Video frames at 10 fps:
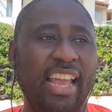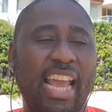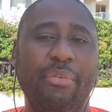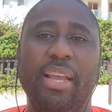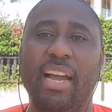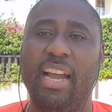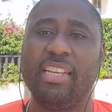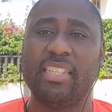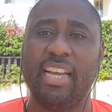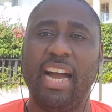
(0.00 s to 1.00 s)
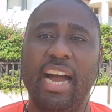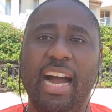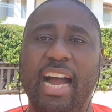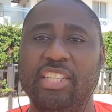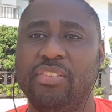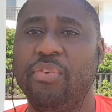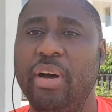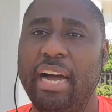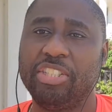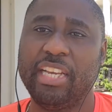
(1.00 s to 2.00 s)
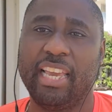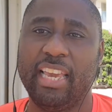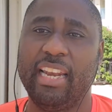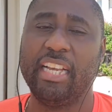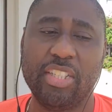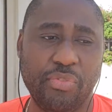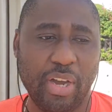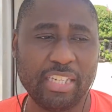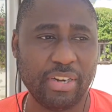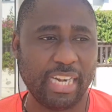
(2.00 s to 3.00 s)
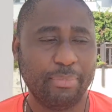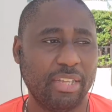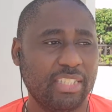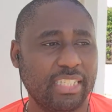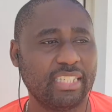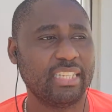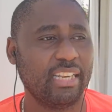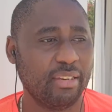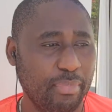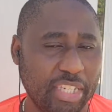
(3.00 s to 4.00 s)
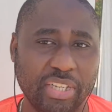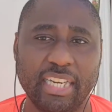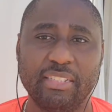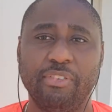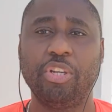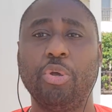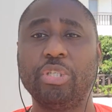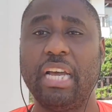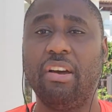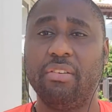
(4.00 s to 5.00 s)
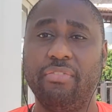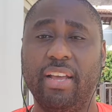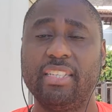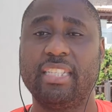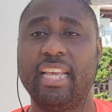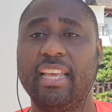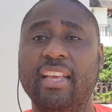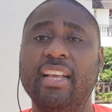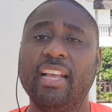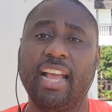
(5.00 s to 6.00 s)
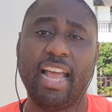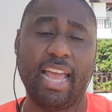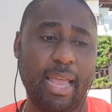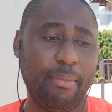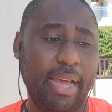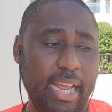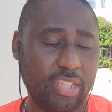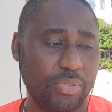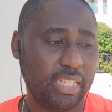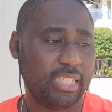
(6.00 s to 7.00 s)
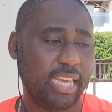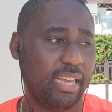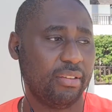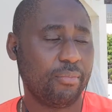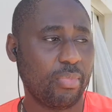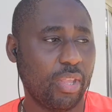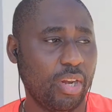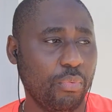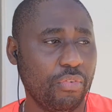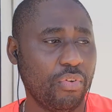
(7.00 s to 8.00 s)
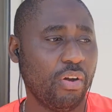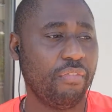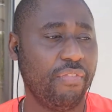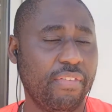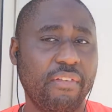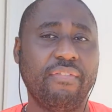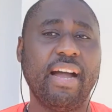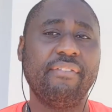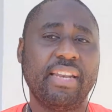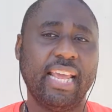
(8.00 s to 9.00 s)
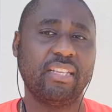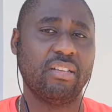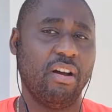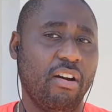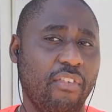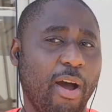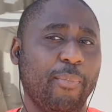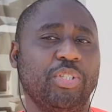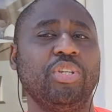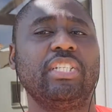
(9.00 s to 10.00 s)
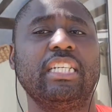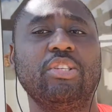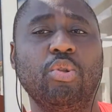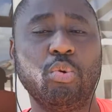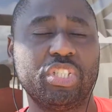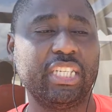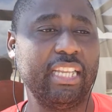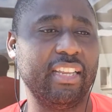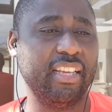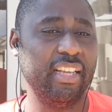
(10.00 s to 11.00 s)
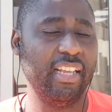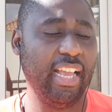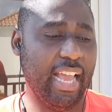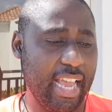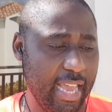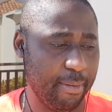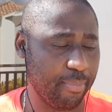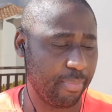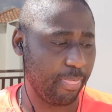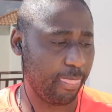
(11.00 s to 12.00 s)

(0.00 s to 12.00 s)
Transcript: Anyway, guys, I just thought I'd check in. I just thought I'd try to be consistent, make sure that this video goes out on a Thursday. And I just want to say, we've got 55 days of opportunities launching from